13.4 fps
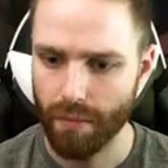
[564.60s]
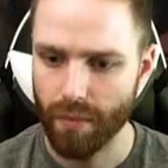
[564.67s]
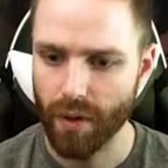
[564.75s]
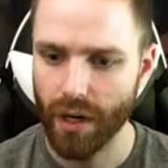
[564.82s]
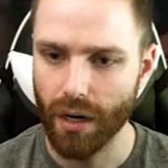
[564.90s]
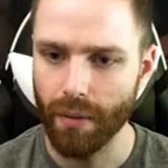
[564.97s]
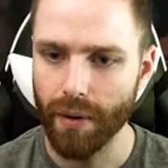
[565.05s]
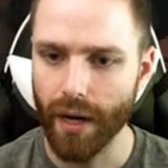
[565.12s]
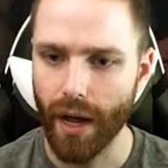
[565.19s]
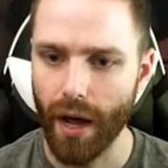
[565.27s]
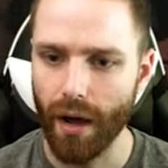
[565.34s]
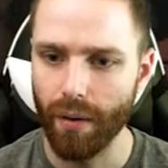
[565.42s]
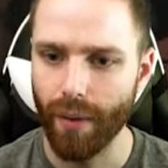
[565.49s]
There we
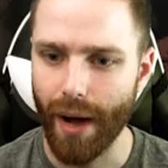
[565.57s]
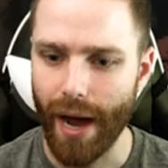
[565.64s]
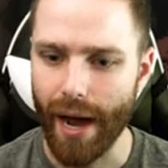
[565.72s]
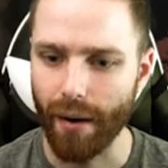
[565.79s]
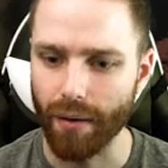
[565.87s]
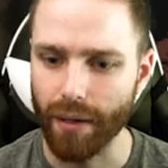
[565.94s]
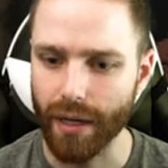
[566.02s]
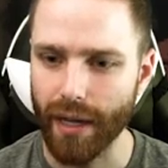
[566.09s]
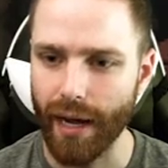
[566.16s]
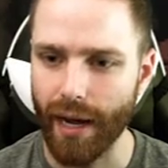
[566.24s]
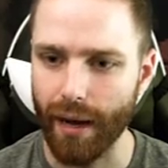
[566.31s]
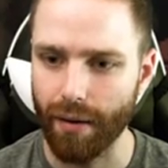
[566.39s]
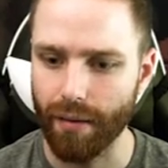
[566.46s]
go, wow, look at
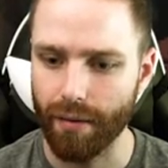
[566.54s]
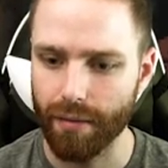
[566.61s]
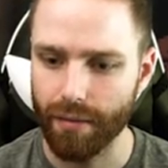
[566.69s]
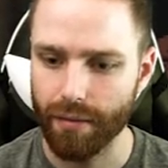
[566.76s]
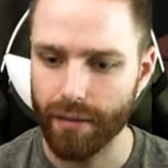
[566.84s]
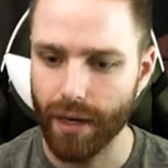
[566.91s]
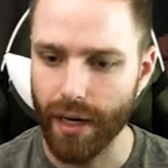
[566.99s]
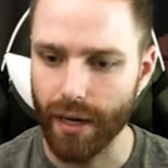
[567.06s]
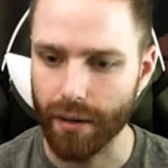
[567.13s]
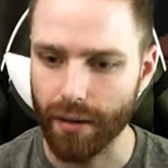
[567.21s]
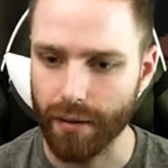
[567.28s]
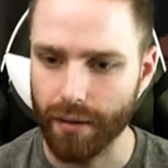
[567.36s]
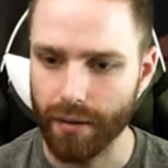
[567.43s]
that.
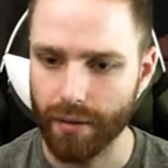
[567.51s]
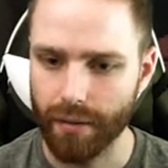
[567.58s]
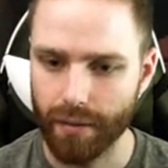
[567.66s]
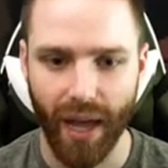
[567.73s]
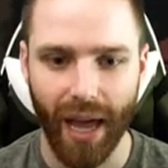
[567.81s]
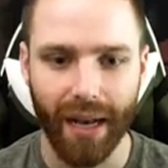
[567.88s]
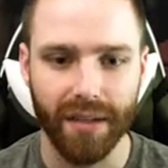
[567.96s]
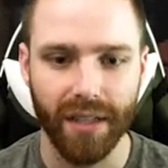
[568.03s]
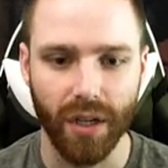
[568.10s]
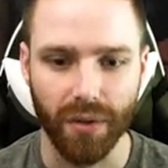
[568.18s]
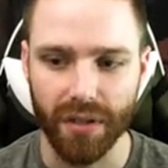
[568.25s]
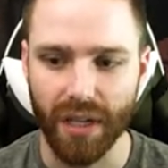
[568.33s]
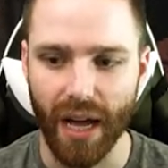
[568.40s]
Dang. And to deal
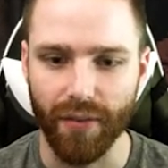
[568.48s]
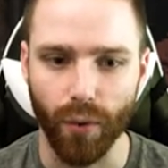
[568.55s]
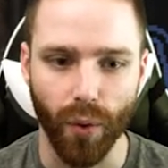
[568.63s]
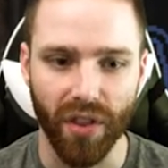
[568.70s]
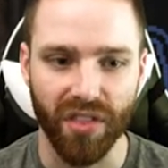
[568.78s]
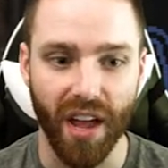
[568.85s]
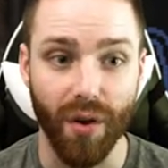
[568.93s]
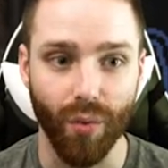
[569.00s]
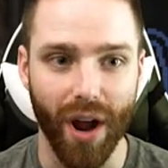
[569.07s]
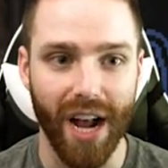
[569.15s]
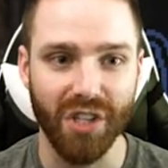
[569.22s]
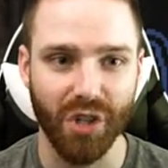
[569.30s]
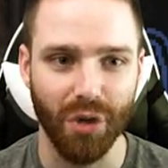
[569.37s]
with the devil with a
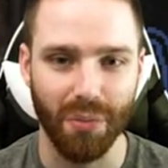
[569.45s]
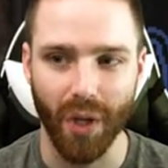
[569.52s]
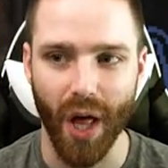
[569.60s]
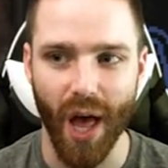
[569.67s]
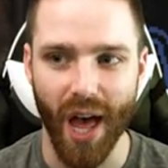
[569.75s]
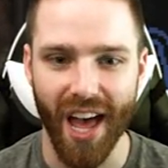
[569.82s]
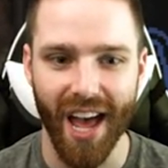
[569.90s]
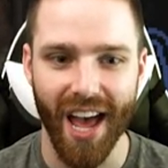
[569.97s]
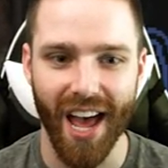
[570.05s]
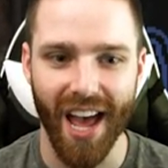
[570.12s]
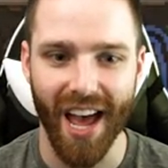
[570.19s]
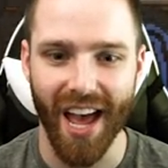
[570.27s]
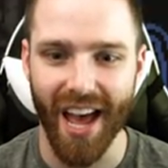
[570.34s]
razor
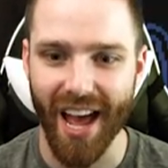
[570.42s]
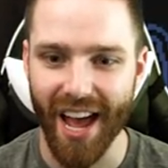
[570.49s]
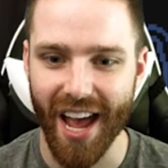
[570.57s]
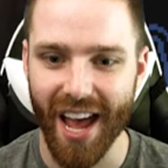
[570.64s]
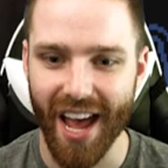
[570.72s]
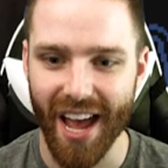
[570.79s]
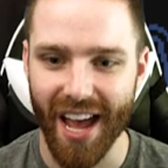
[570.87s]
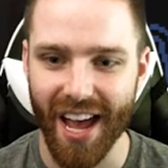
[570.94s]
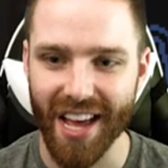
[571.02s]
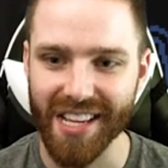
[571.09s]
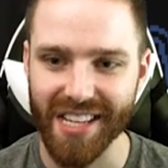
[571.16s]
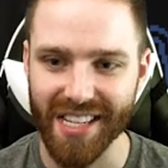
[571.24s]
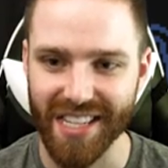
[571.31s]

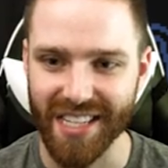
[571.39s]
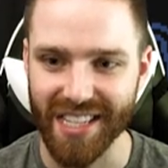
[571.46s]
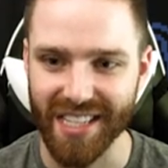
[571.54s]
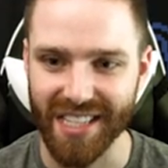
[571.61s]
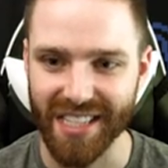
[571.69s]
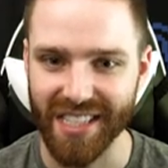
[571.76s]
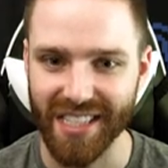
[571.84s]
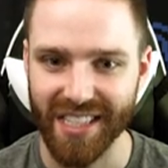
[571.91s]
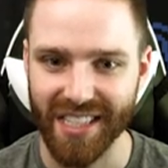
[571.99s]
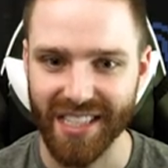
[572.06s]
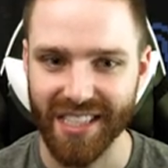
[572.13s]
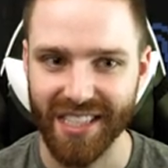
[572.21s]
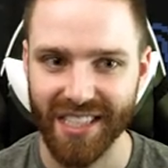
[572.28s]
blade.
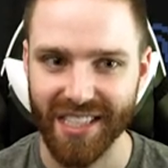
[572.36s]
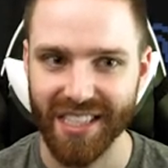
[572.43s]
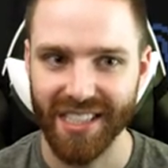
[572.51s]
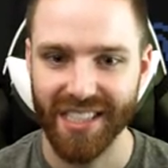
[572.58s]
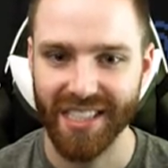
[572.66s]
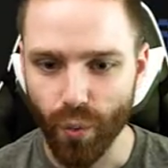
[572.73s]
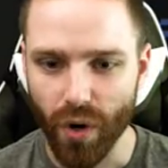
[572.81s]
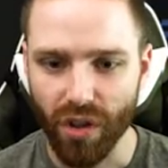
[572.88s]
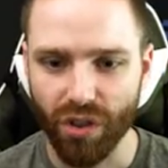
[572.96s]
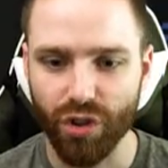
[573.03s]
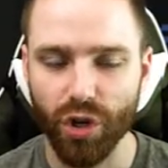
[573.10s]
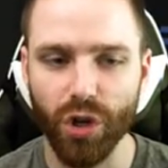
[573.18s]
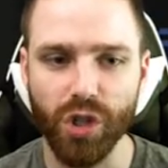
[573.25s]

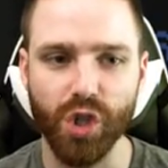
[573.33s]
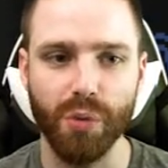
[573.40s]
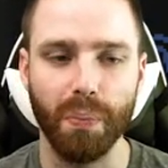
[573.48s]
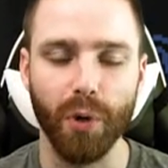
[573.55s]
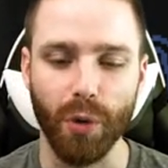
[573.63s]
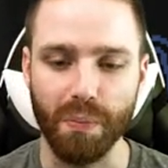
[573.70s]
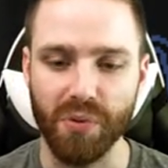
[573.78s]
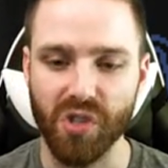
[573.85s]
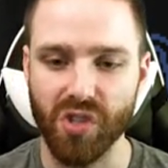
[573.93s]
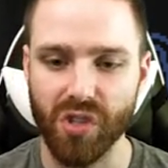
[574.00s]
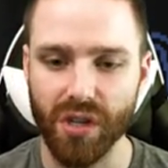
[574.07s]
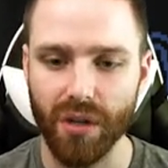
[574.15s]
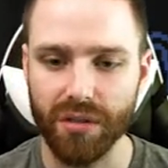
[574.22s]
With two
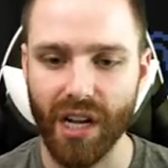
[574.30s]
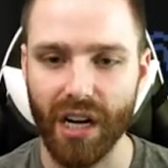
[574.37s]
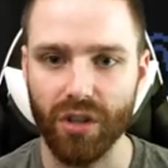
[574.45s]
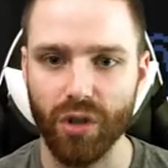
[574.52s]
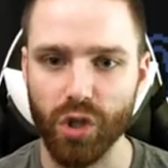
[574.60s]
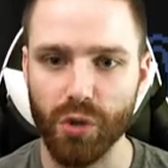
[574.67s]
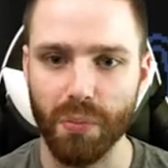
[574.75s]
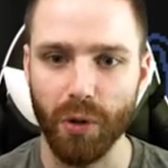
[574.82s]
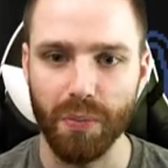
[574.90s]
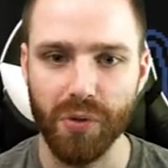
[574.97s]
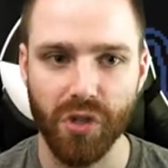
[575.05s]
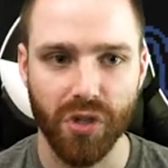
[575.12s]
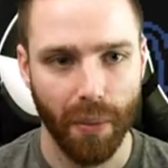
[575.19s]
spoops. I'll take two
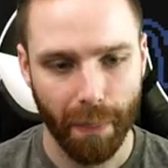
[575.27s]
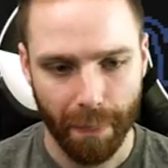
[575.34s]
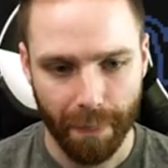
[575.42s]
spoops.